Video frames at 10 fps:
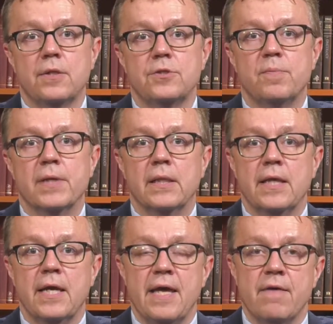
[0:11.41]

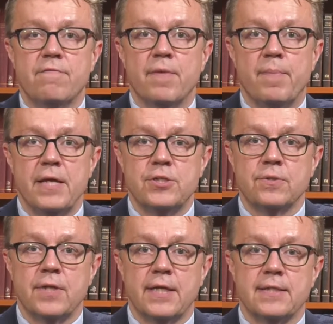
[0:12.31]
Typically, if a
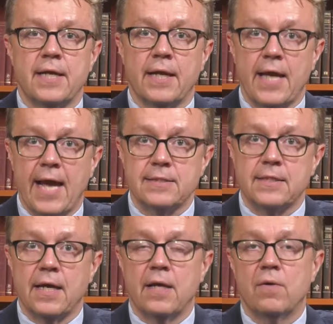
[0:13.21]
patient has had a CAT
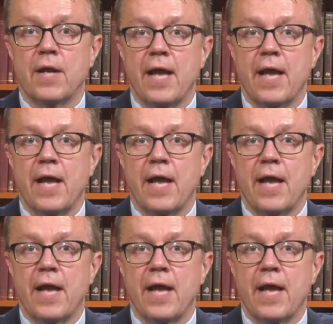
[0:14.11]
scan or an